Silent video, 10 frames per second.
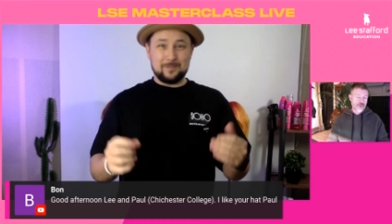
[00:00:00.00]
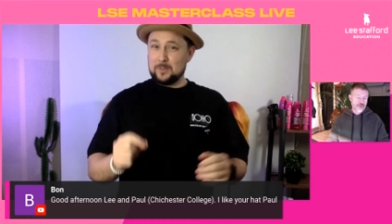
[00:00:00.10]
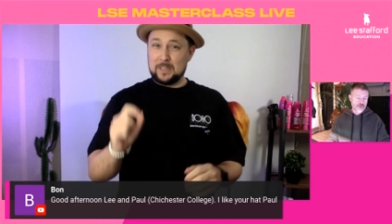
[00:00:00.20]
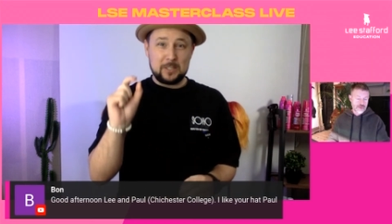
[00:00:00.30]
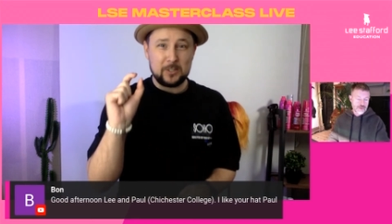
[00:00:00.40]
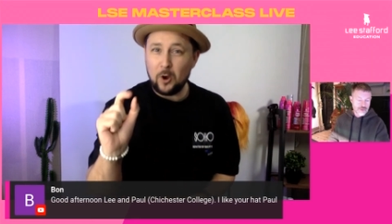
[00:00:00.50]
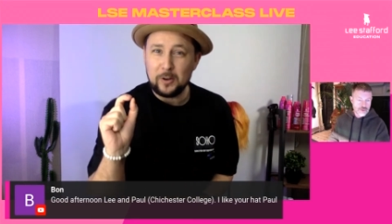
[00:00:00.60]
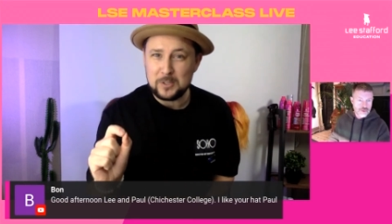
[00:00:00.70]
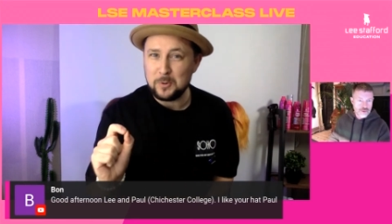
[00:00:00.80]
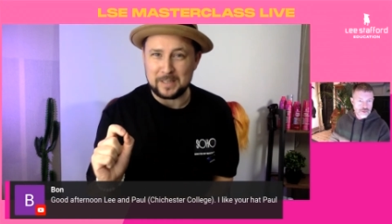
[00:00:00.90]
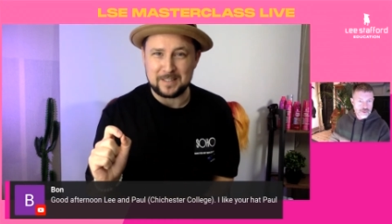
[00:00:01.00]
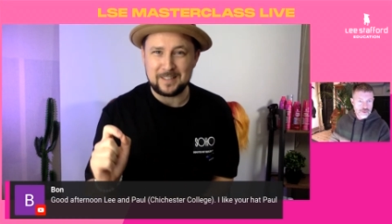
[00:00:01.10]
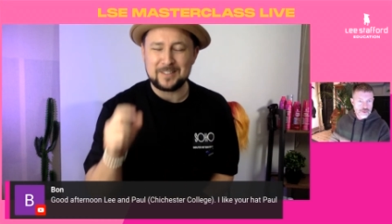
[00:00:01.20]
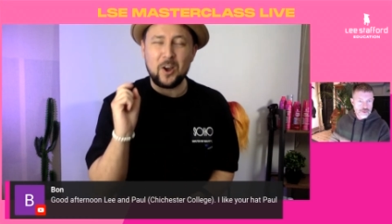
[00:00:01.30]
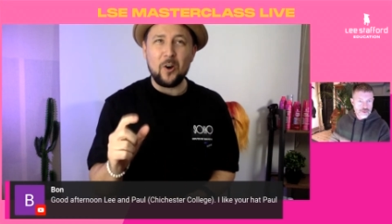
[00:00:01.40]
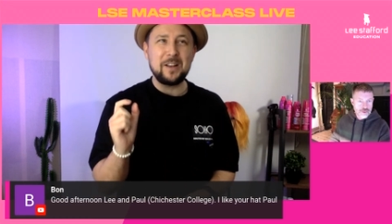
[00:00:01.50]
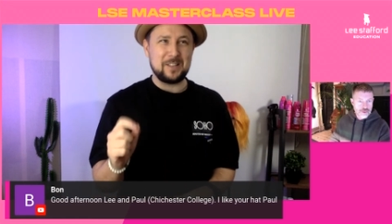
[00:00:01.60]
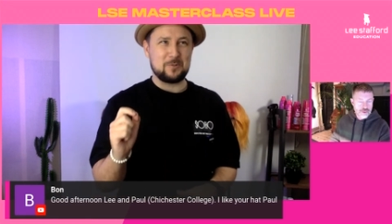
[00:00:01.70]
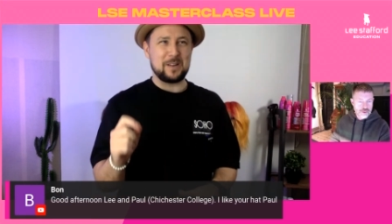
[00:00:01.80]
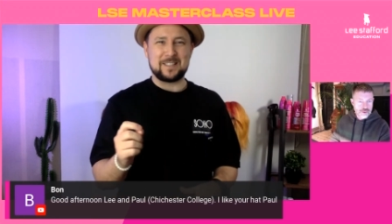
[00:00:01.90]
it's a tiny twist,
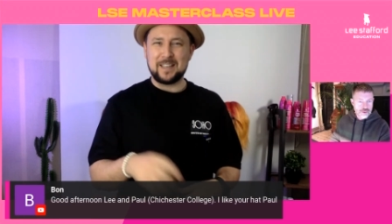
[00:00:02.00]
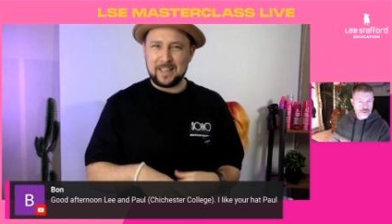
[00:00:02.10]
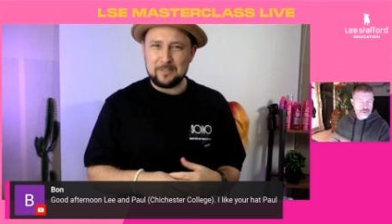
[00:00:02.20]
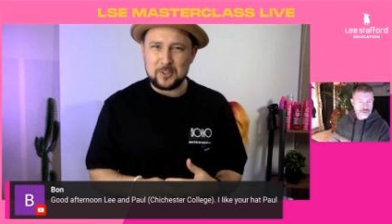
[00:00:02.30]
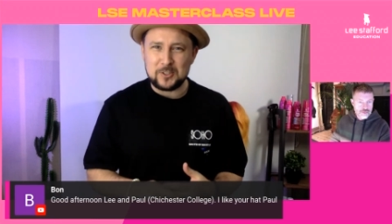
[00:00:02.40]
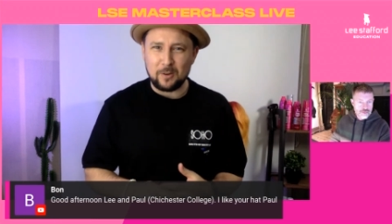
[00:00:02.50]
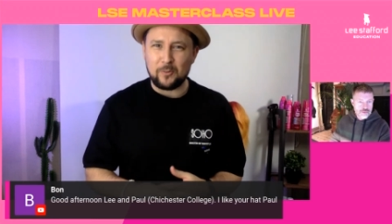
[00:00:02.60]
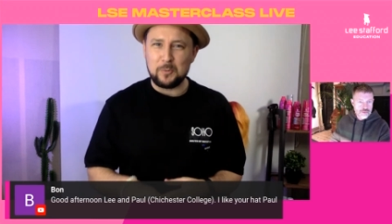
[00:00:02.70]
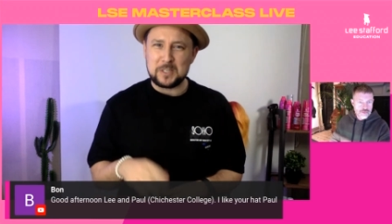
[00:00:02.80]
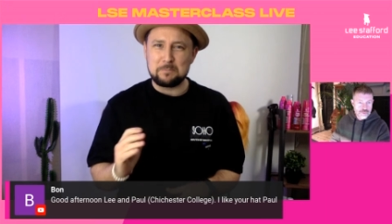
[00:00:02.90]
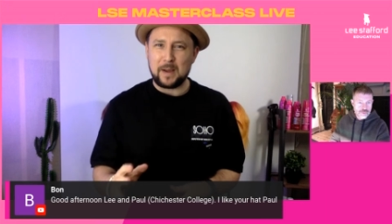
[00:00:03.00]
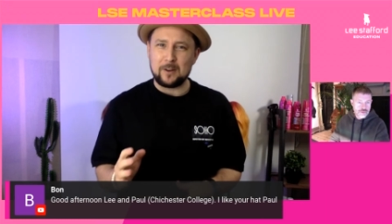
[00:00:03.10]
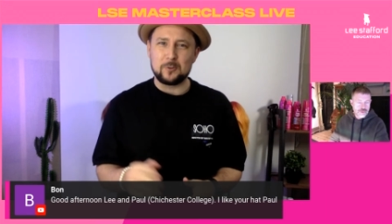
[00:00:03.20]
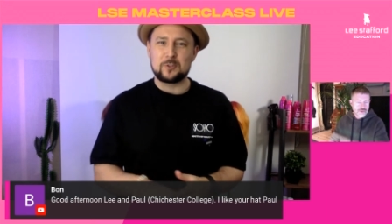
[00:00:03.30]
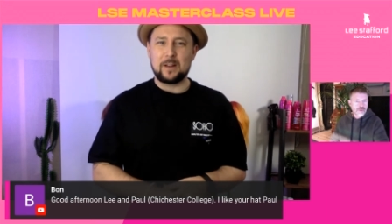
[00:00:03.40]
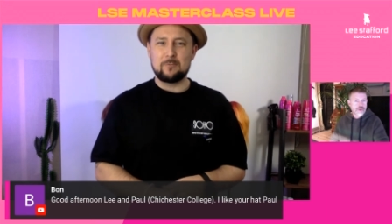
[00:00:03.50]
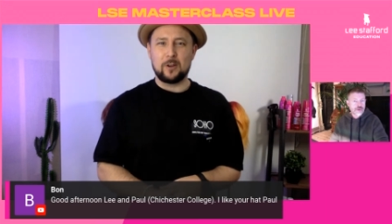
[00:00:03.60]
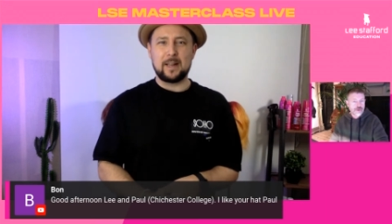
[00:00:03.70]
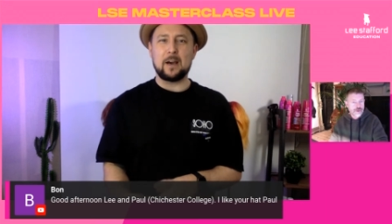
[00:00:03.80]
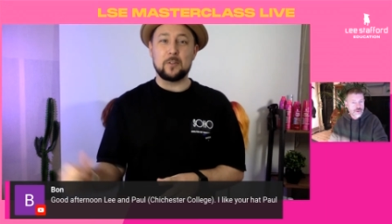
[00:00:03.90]
and it gives you something which is bang on trend
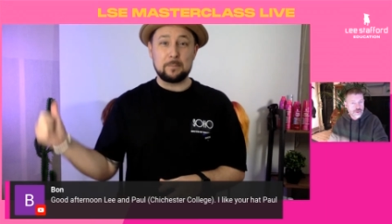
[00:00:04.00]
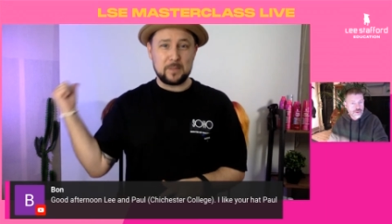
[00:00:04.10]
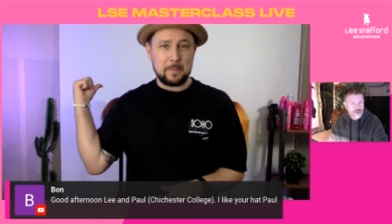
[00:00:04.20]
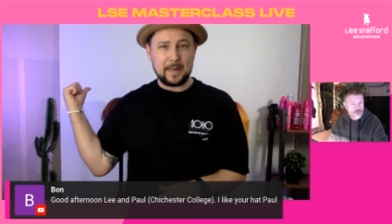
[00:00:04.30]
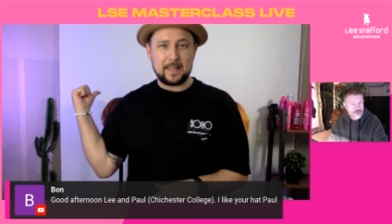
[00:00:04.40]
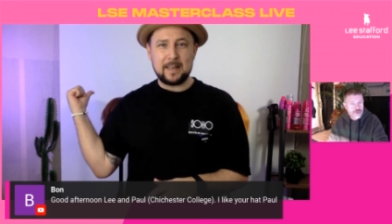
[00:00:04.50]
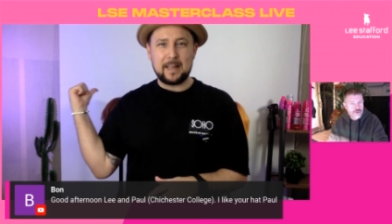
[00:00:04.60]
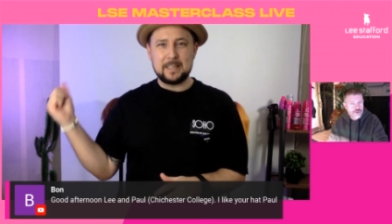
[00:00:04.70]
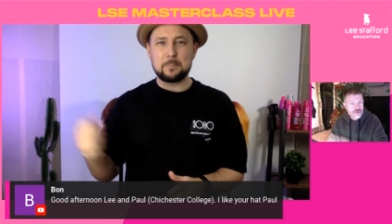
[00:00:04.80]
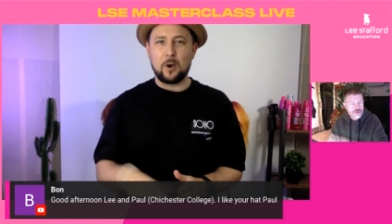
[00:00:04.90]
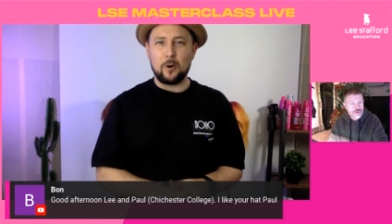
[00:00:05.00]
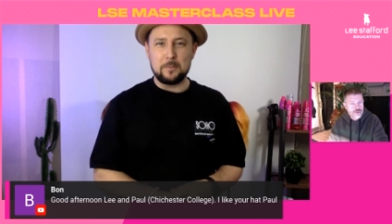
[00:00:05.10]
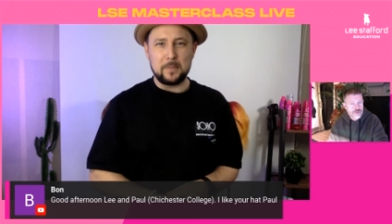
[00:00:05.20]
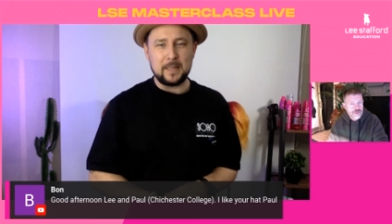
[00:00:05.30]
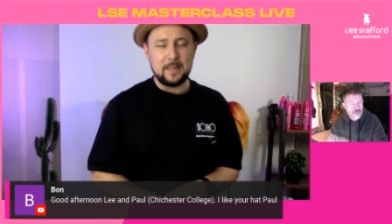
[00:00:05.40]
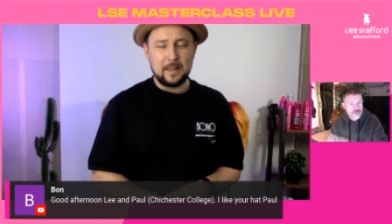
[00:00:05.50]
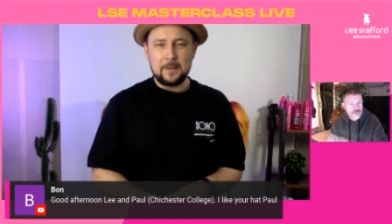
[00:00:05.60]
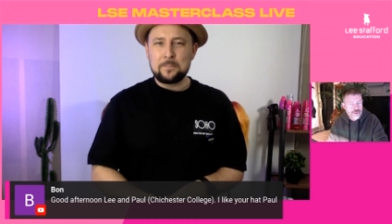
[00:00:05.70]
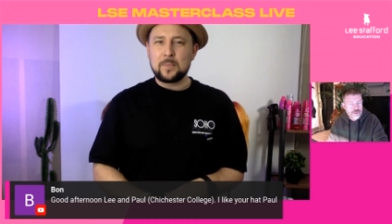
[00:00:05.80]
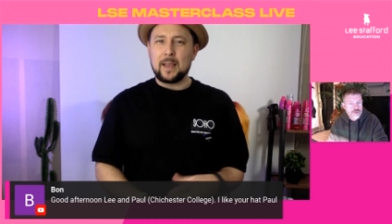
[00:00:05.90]
right now. The mannequin head is behind me,
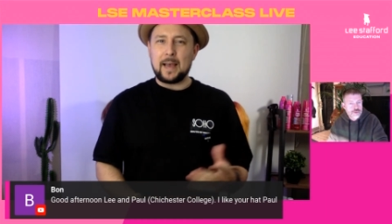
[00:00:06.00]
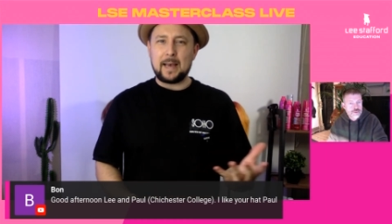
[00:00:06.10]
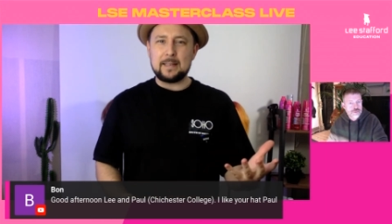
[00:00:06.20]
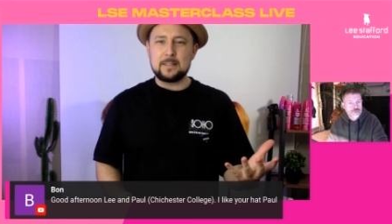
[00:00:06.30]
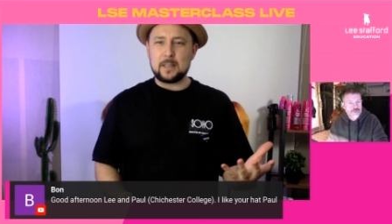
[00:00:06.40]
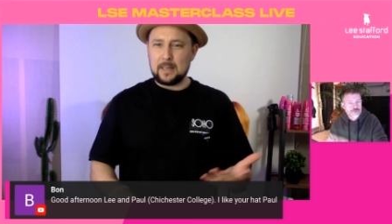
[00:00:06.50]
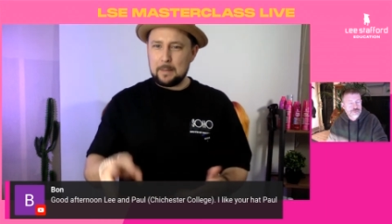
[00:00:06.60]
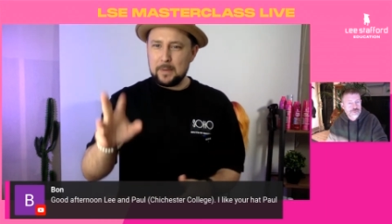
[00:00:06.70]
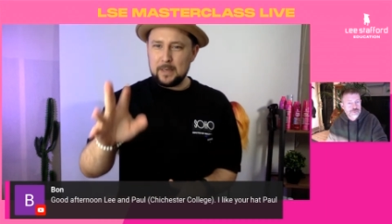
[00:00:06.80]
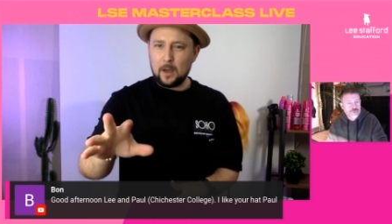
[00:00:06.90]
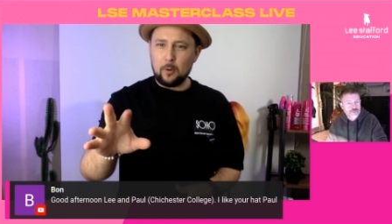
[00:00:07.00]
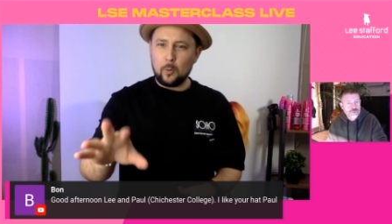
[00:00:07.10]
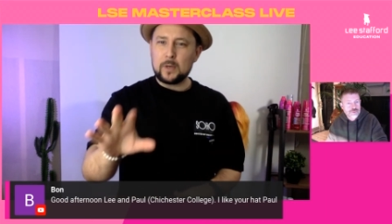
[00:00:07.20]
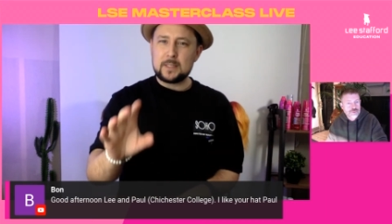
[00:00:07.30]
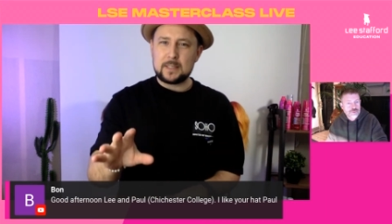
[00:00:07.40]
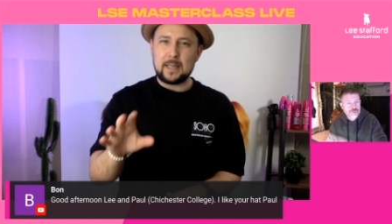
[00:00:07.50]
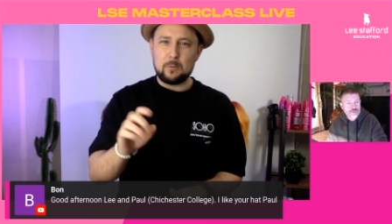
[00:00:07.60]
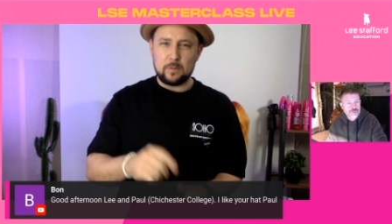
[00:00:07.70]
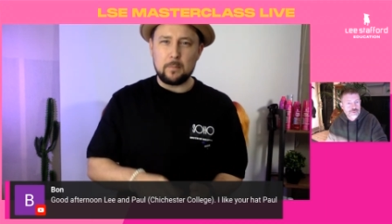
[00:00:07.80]
and let me know. I want to see with